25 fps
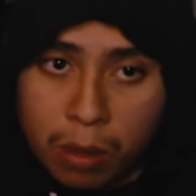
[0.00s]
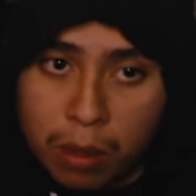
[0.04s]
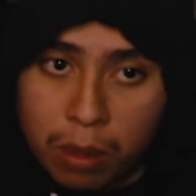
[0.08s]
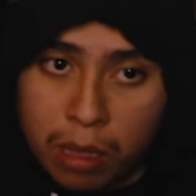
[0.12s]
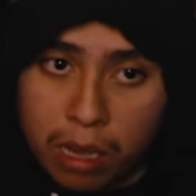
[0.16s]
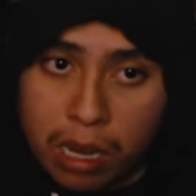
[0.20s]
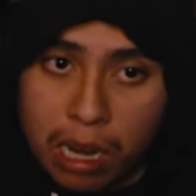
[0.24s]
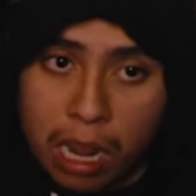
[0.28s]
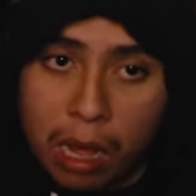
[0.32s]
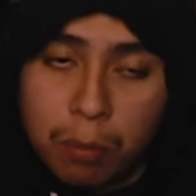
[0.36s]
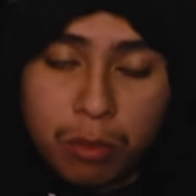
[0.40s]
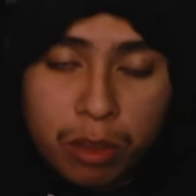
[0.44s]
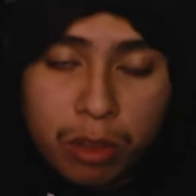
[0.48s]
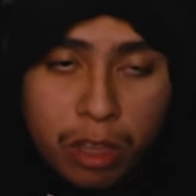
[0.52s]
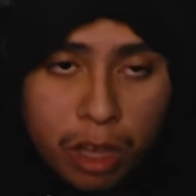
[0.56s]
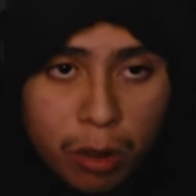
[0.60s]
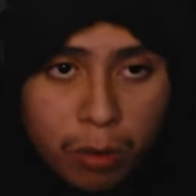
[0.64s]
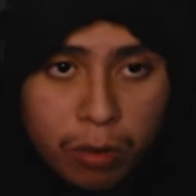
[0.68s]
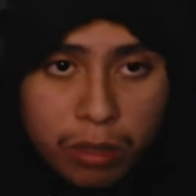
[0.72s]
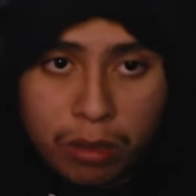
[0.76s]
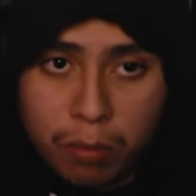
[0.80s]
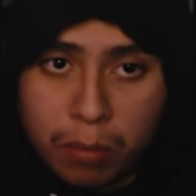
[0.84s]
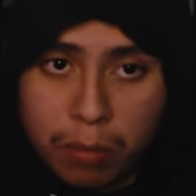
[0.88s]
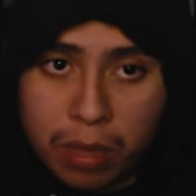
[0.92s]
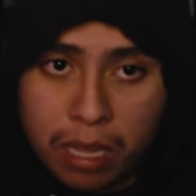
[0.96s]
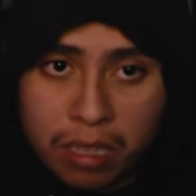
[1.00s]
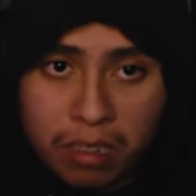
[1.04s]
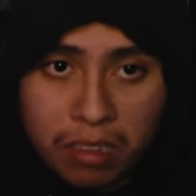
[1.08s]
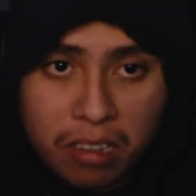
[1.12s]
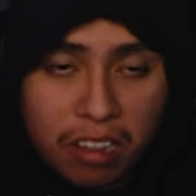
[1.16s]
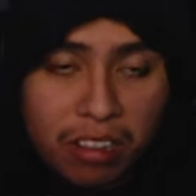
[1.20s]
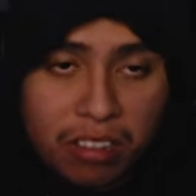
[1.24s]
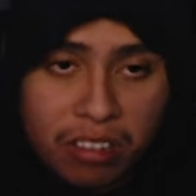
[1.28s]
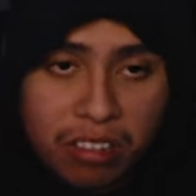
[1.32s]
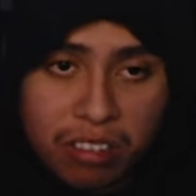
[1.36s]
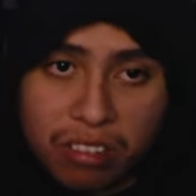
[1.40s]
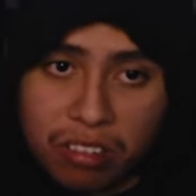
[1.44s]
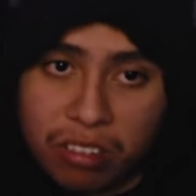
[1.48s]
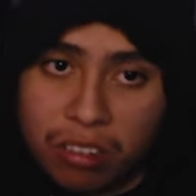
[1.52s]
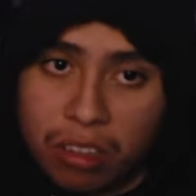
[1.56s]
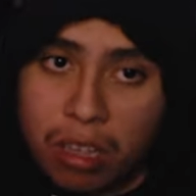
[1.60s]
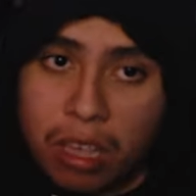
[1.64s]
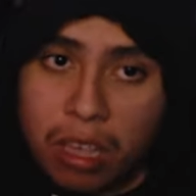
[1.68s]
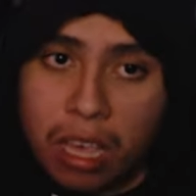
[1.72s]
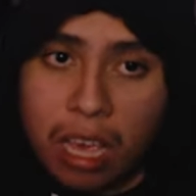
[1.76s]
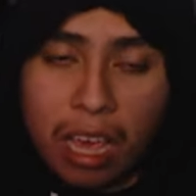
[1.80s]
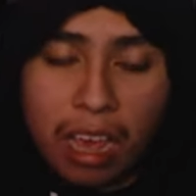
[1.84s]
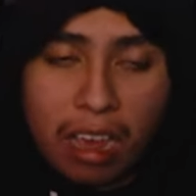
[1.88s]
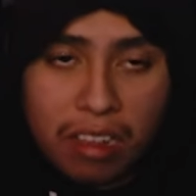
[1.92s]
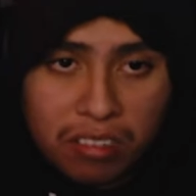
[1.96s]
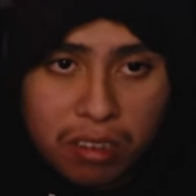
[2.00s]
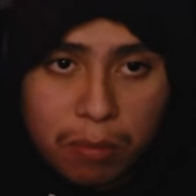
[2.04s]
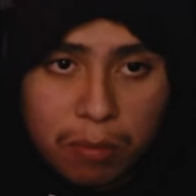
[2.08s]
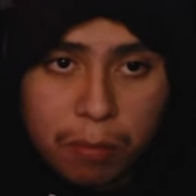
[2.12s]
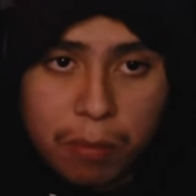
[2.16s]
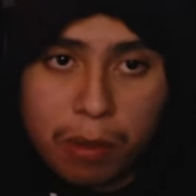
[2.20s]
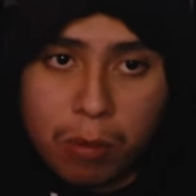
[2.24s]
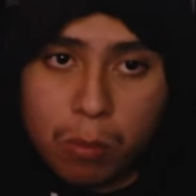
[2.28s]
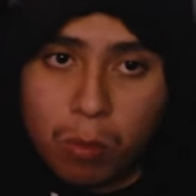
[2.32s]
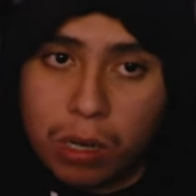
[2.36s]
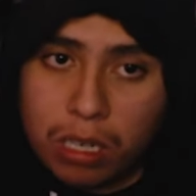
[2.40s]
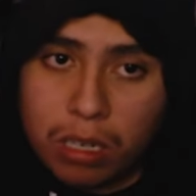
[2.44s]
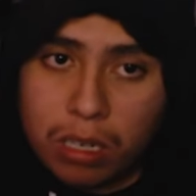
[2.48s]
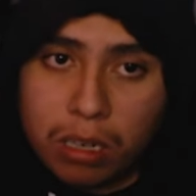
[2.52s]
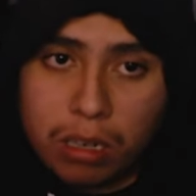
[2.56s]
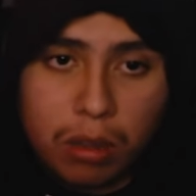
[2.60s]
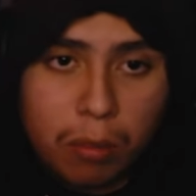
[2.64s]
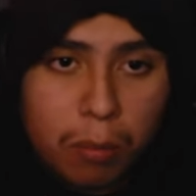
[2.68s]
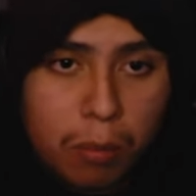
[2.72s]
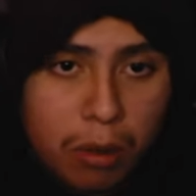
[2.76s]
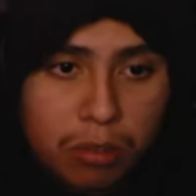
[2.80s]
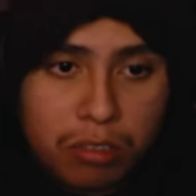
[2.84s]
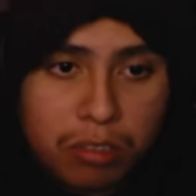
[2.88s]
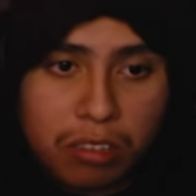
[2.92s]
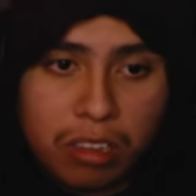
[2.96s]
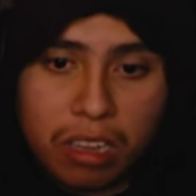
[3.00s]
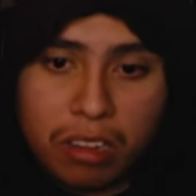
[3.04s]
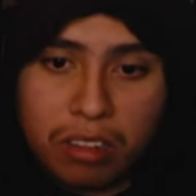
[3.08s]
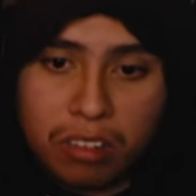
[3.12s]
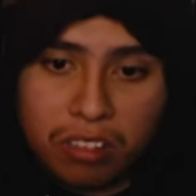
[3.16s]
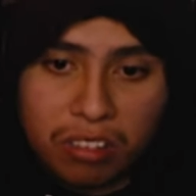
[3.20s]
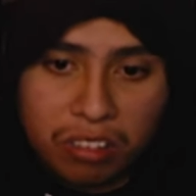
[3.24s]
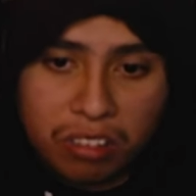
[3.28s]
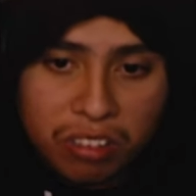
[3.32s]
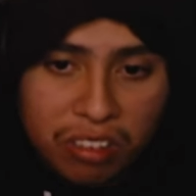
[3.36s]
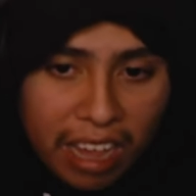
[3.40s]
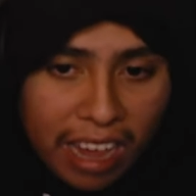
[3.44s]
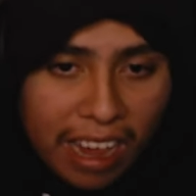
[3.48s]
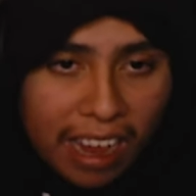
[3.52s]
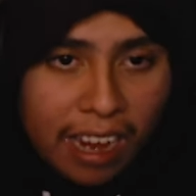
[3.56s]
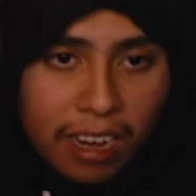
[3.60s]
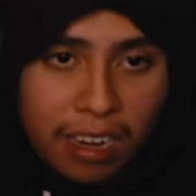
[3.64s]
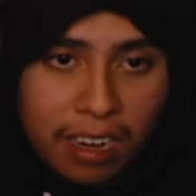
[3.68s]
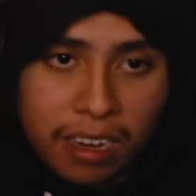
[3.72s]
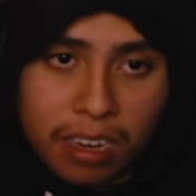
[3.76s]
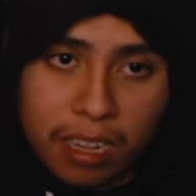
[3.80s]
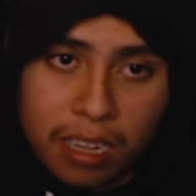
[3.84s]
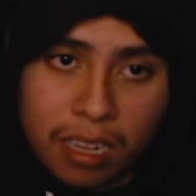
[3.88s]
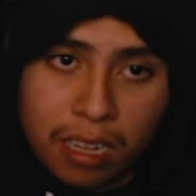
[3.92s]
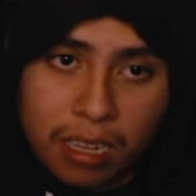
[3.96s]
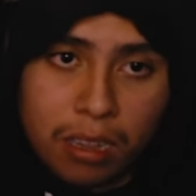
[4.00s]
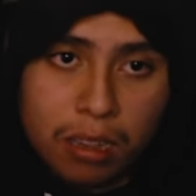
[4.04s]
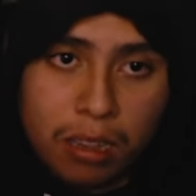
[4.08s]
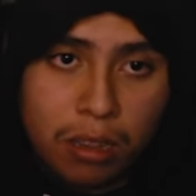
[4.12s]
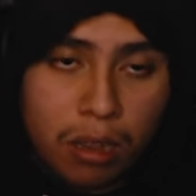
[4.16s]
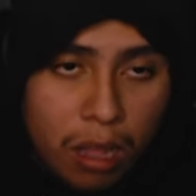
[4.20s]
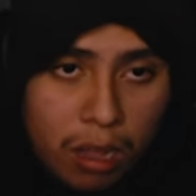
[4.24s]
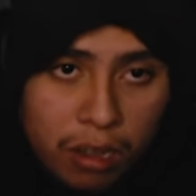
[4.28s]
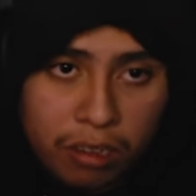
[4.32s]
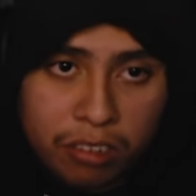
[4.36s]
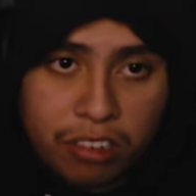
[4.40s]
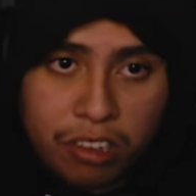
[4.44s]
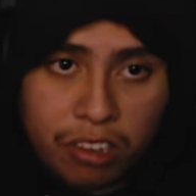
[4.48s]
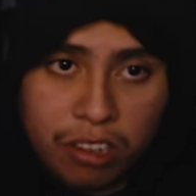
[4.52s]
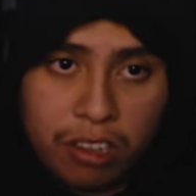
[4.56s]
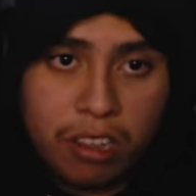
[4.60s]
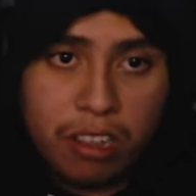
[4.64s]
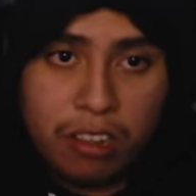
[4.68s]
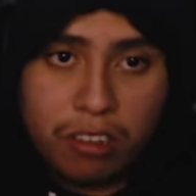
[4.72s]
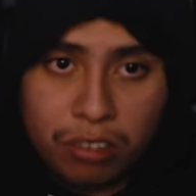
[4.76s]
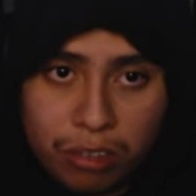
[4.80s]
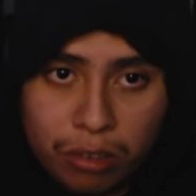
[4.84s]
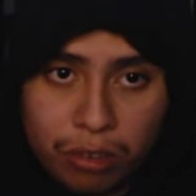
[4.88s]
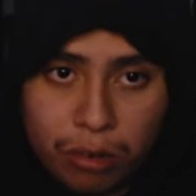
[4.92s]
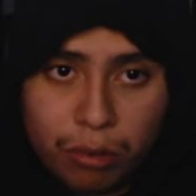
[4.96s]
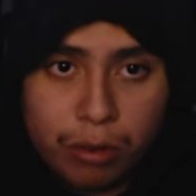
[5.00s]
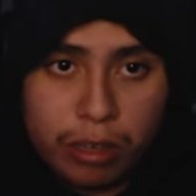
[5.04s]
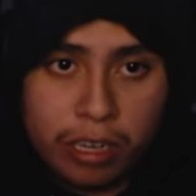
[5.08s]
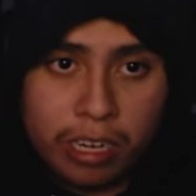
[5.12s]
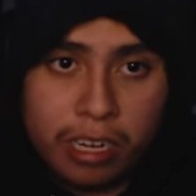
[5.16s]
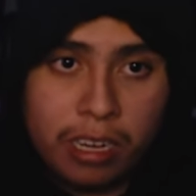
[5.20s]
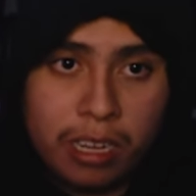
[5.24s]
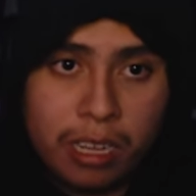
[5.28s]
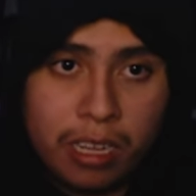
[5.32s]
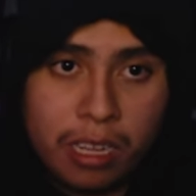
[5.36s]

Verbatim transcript: And I'm telling you, man, this has to be one of the most insane lucks in history.